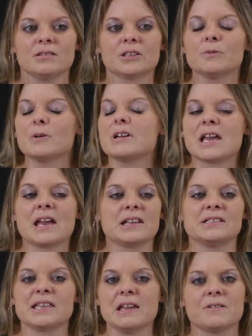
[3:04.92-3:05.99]
"The Lord had
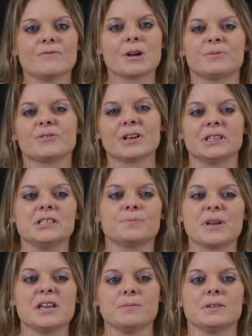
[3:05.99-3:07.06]
his hand wrapped around these
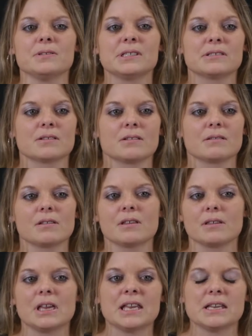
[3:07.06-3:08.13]
babies."
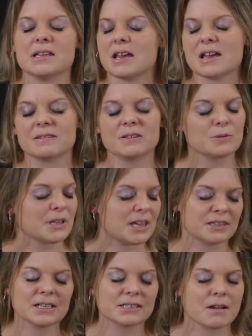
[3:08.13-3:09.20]
And at
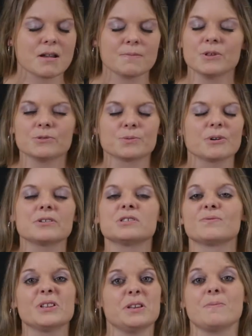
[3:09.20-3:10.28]
that time, those words
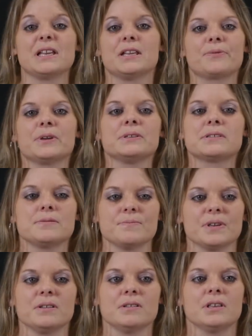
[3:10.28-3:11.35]
really meant nothing to
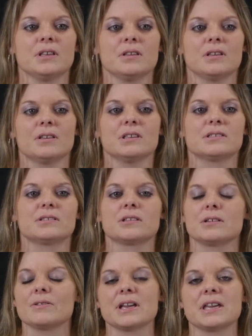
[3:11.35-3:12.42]
me
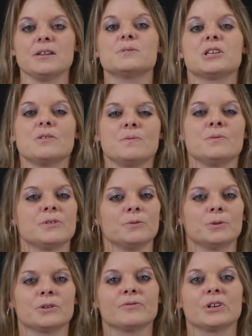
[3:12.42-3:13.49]
till I came to know who the
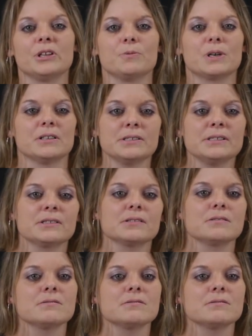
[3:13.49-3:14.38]
Lord really was.